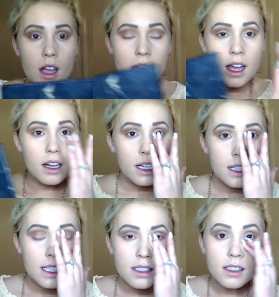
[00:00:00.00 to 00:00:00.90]
And
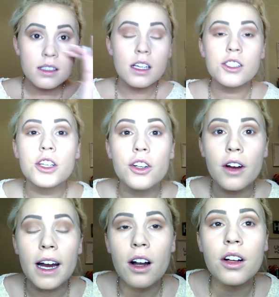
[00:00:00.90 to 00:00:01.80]
this is such a
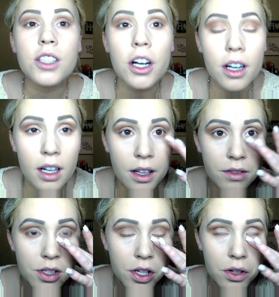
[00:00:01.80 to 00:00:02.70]
great
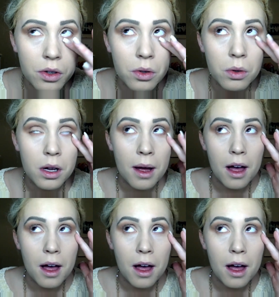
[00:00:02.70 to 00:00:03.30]
alternative to